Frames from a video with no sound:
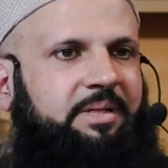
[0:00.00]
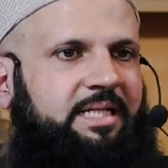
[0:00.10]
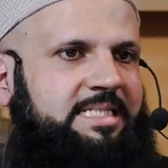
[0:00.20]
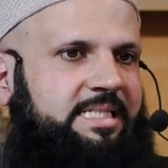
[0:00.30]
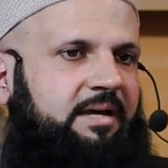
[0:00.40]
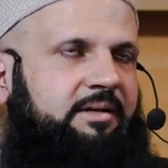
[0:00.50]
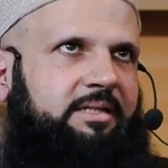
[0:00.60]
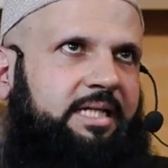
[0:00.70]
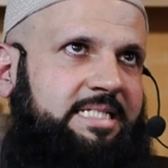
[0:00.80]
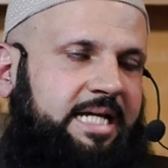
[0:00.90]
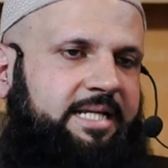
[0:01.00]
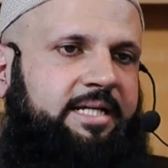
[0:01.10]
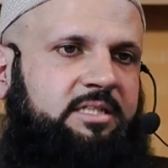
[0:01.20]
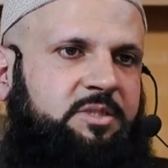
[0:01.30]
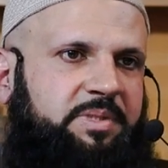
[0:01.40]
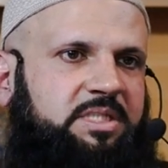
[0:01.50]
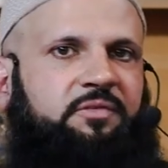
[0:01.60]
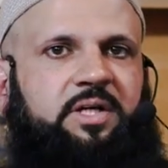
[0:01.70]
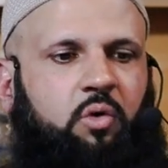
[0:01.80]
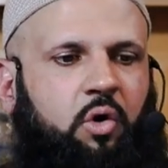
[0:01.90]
but he's, get, he's getting specific